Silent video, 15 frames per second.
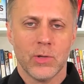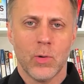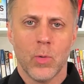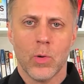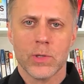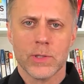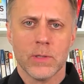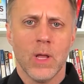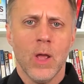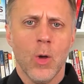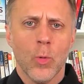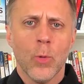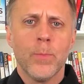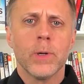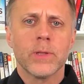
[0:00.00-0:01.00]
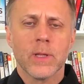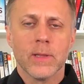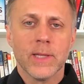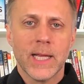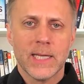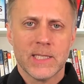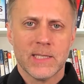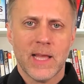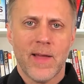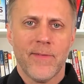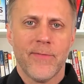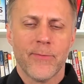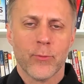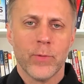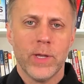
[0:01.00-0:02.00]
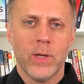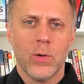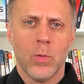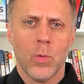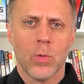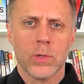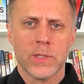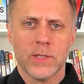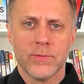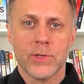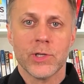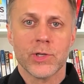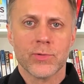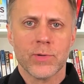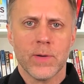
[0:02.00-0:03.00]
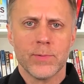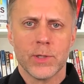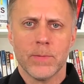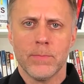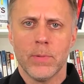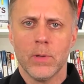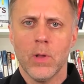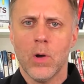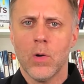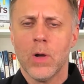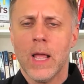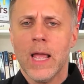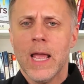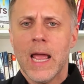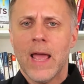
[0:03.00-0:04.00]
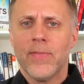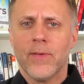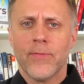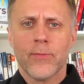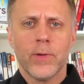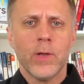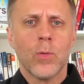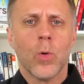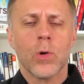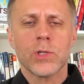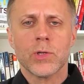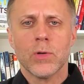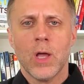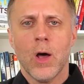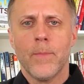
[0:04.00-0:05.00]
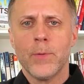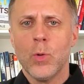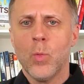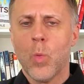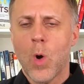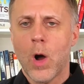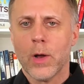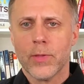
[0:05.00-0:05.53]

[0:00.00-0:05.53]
course, and we'll put the link to that free course in the description below. And the free course will help you walk